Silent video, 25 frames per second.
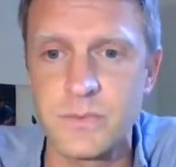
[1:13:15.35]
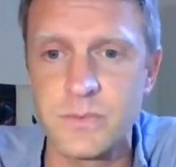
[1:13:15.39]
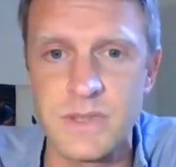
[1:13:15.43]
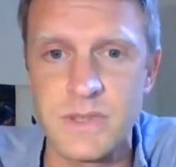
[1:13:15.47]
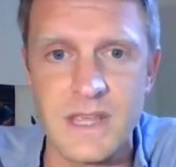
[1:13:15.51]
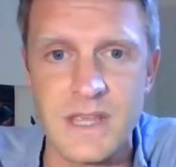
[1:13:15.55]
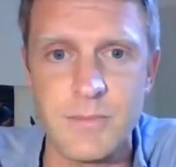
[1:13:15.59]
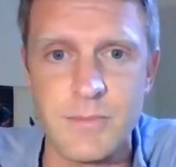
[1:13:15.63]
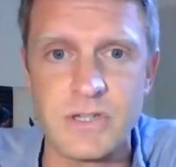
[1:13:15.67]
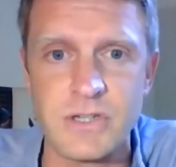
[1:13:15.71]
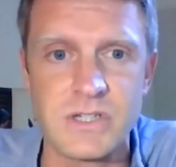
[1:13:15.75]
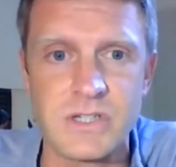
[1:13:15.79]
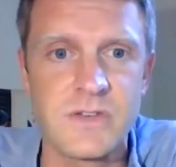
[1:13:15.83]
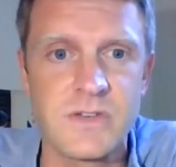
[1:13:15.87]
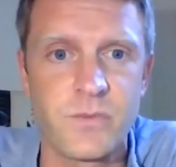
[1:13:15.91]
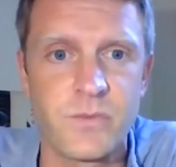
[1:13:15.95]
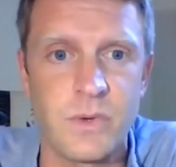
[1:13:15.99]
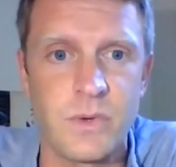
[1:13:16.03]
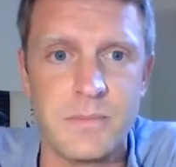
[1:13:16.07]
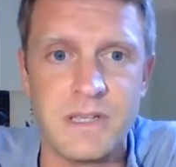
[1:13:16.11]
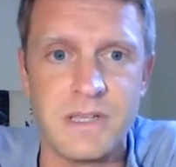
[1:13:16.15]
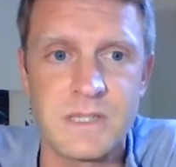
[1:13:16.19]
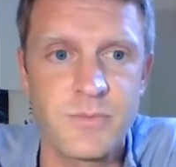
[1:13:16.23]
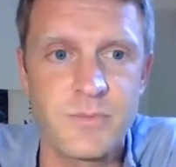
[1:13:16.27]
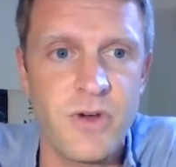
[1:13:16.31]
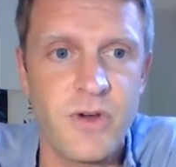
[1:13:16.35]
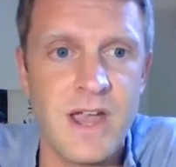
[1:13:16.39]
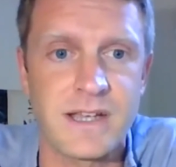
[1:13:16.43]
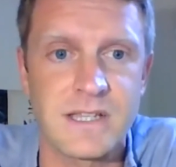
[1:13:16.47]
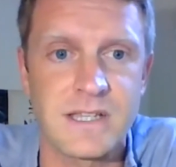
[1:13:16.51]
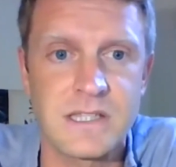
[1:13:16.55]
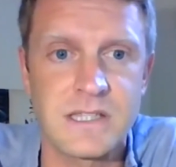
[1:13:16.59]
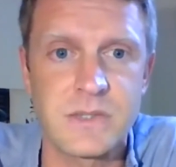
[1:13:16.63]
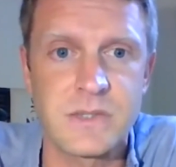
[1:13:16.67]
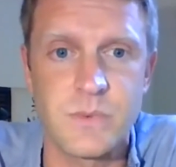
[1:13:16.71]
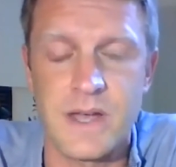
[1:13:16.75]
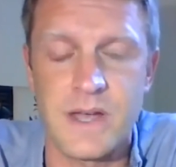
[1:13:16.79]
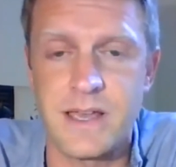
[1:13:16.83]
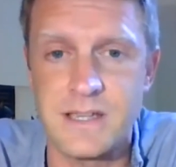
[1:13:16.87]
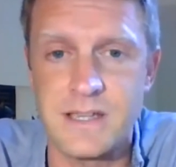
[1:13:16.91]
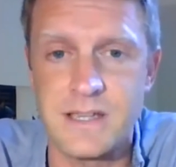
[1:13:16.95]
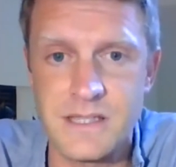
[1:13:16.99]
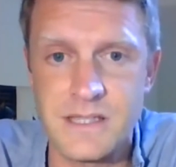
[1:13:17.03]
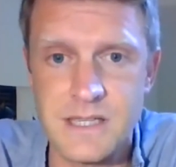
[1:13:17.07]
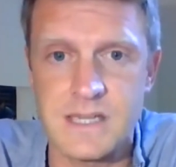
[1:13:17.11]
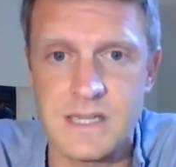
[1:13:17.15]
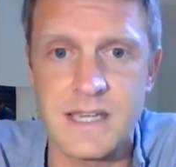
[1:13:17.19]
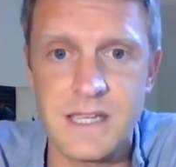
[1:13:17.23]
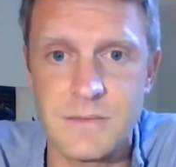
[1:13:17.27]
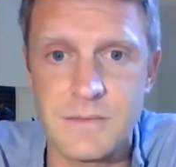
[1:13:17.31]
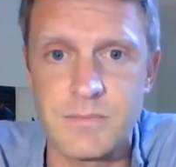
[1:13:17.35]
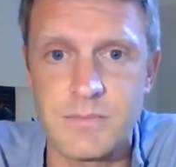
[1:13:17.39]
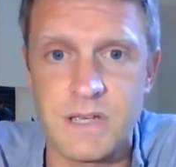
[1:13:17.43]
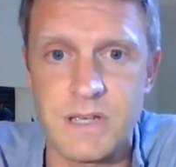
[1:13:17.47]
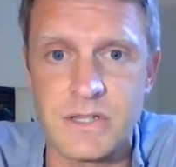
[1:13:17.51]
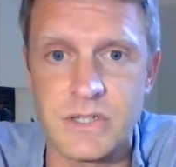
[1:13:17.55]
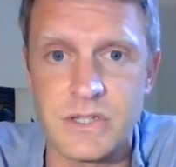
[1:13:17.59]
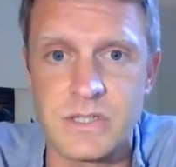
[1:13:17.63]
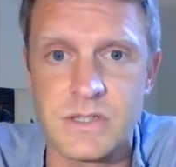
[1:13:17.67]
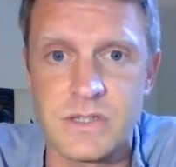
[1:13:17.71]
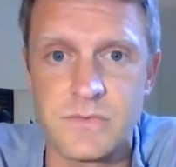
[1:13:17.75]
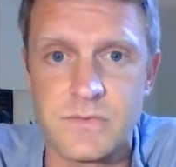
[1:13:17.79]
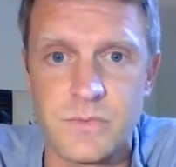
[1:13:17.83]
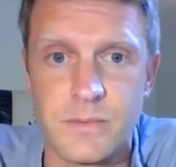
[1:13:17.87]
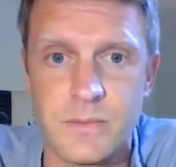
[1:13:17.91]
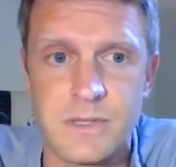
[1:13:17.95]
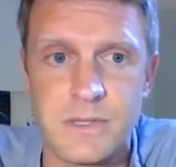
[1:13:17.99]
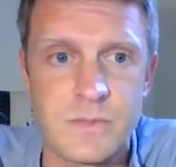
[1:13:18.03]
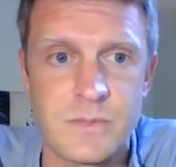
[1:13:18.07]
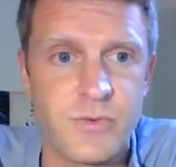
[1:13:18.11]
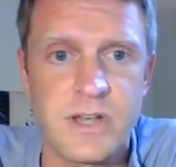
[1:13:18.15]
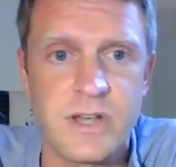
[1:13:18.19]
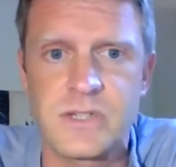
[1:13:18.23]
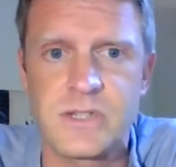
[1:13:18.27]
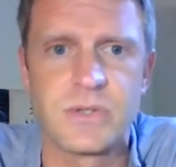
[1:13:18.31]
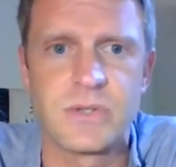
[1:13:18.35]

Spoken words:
with images of women's breasts where he's taking pictures of women's breasts,